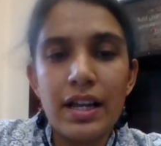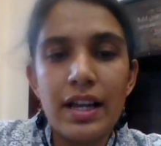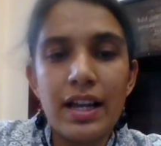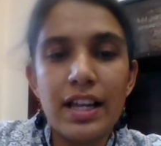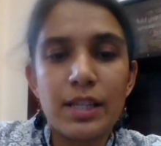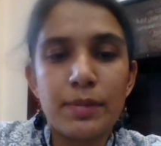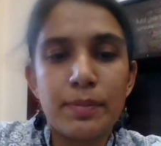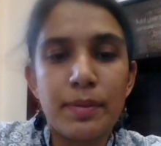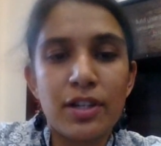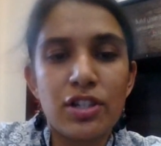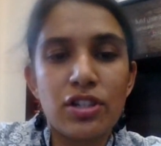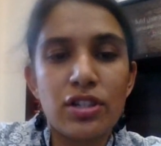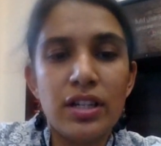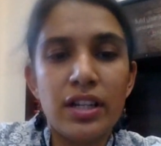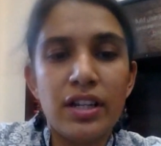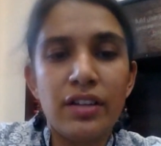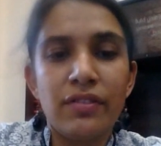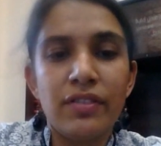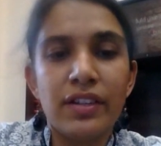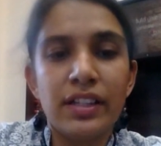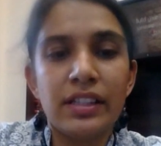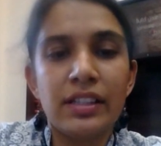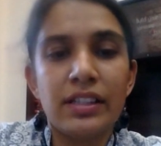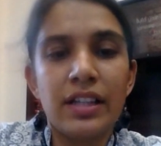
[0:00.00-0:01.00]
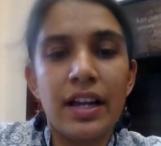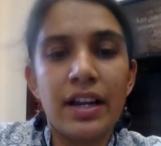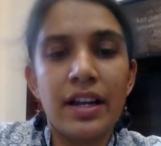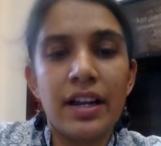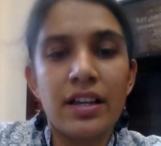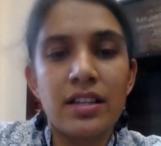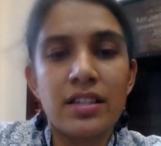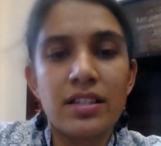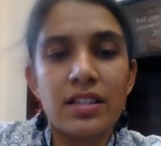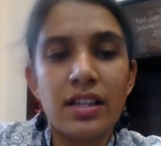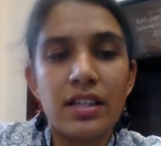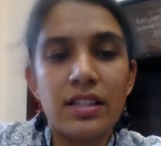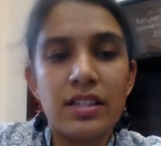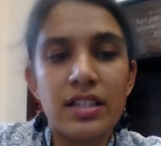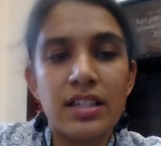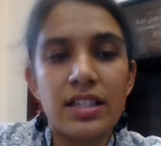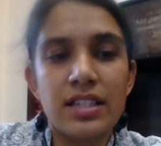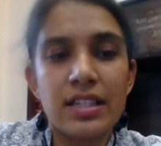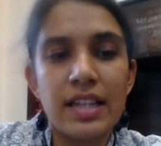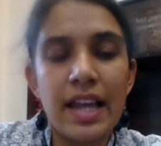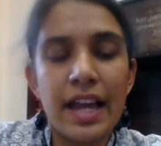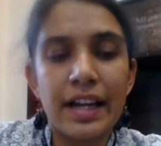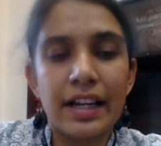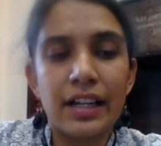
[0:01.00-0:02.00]
especially when an assessee
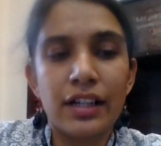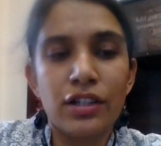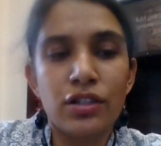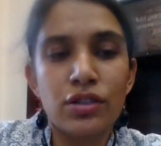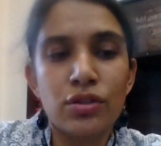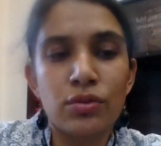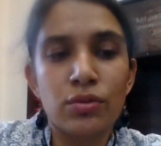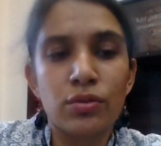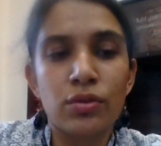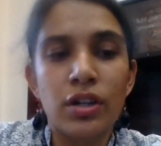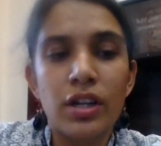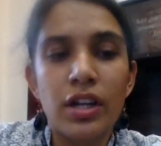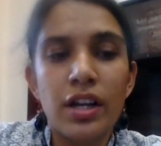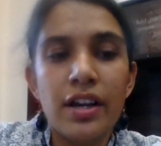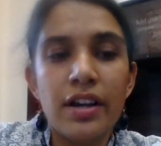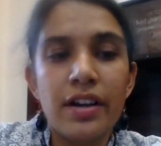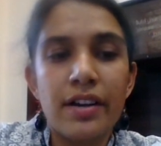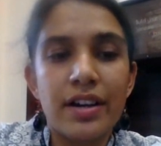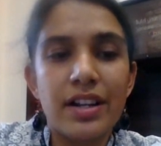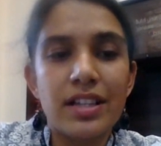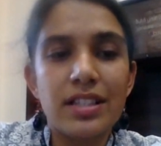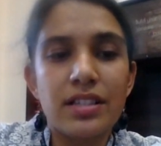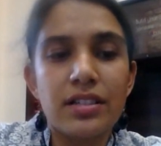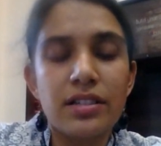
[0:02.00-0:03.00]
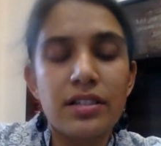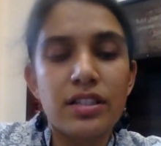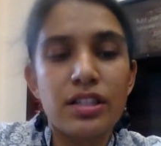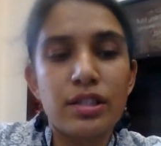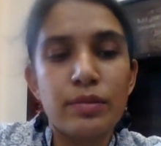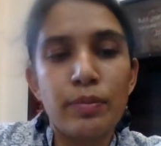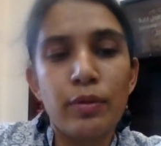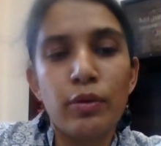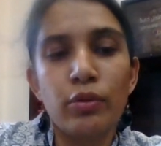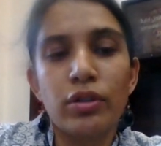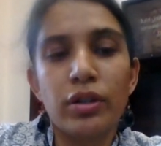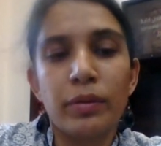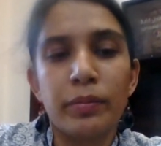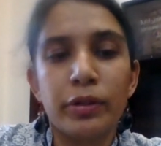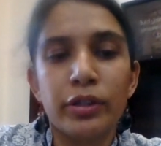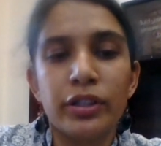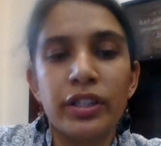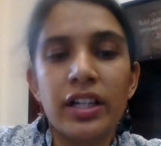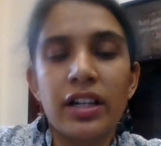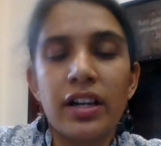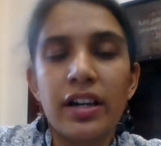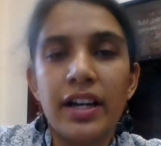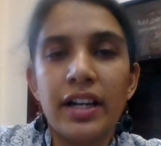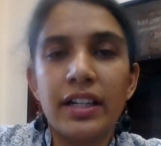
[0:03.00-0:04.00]
is likely to raise a dispute about
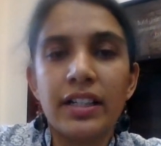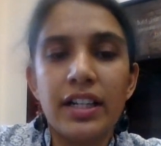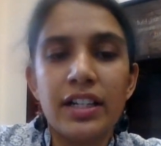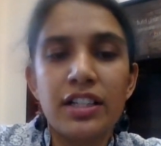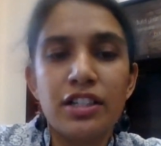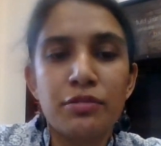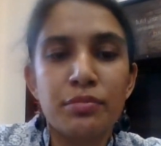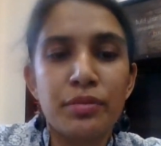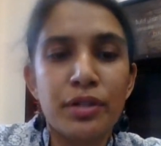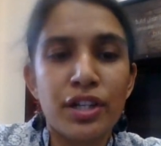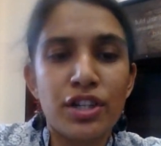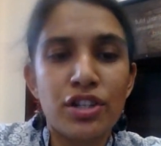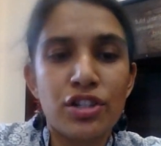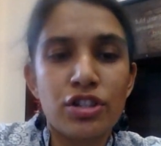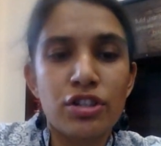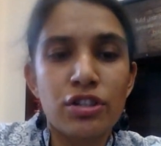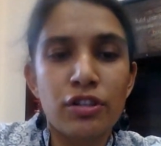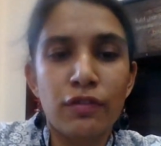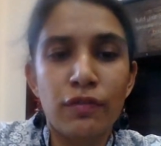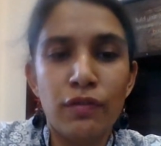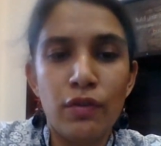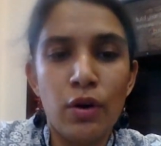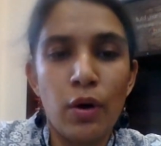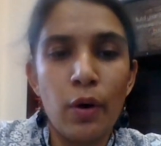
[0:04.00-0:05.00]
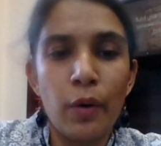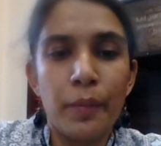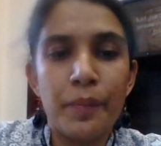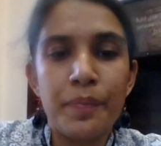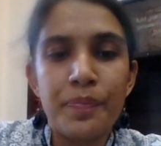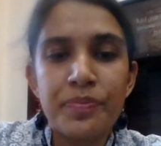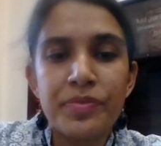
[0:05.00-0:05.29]
the correct interpretation of law,